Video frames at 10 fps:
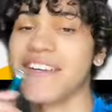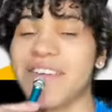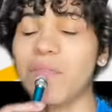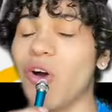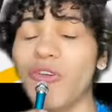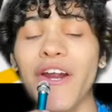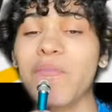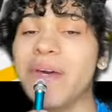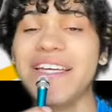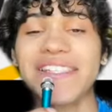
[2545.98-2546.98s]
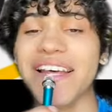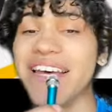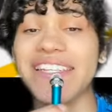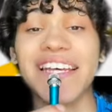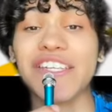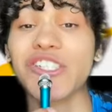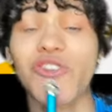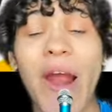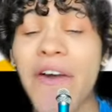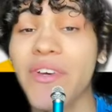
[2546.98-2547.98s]
Bro, their pizza is
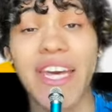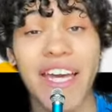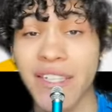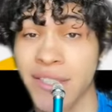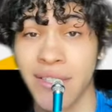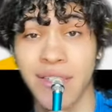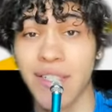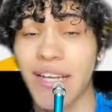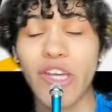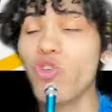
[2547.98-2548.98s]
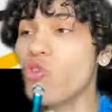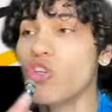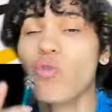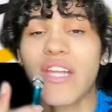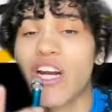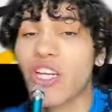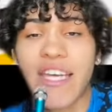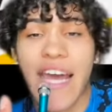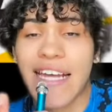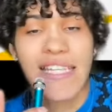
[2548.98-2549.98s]
extravagant. Like you you literally
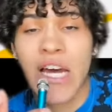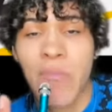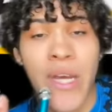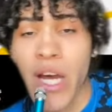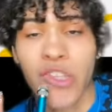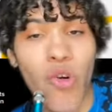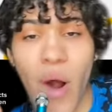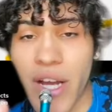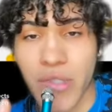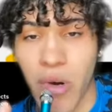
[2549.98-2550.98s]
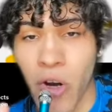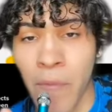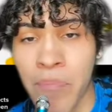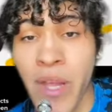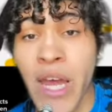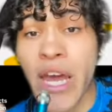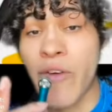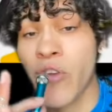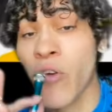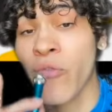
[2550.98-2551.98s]
can't tell me otherwise, bro.
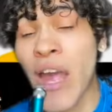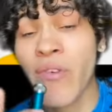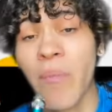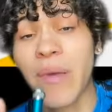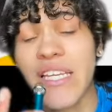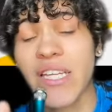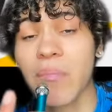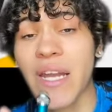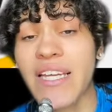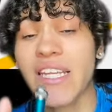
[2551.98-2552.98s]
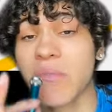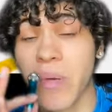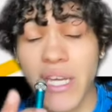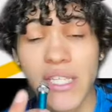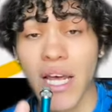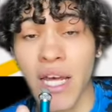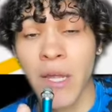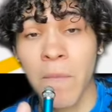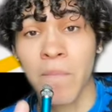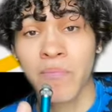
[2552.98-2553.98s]
If your favorite pizza place is Pizza Hut,
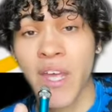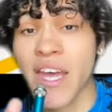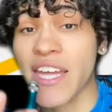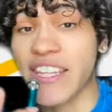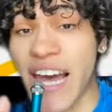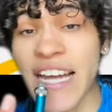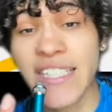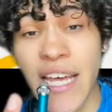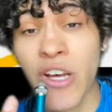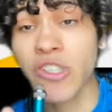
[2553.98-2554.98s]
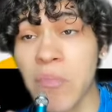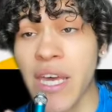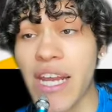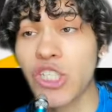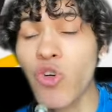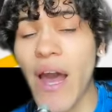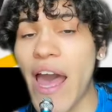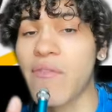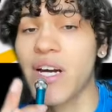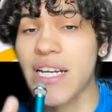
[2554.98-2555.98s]
that tells me that you
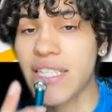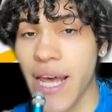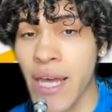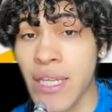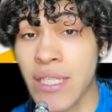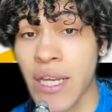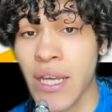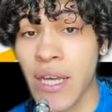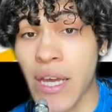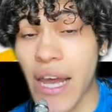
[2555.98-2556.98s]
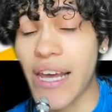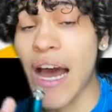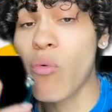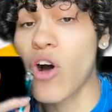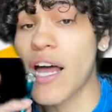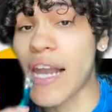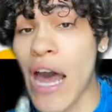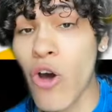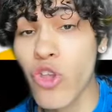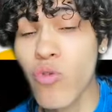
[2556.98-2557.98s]
have good taste and I will
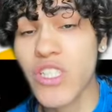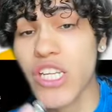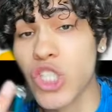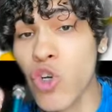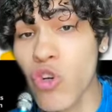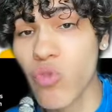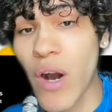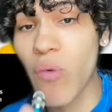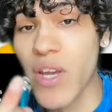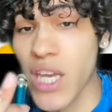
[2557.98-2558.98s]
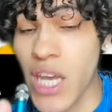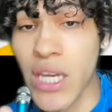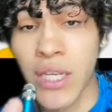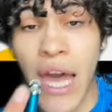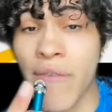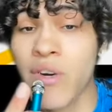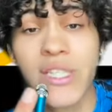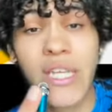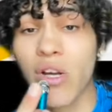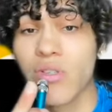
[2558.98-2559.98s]
allow you to choose where we eat every
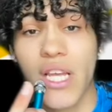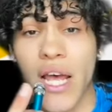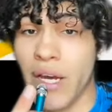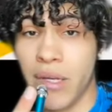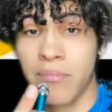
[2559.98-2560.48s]
single time.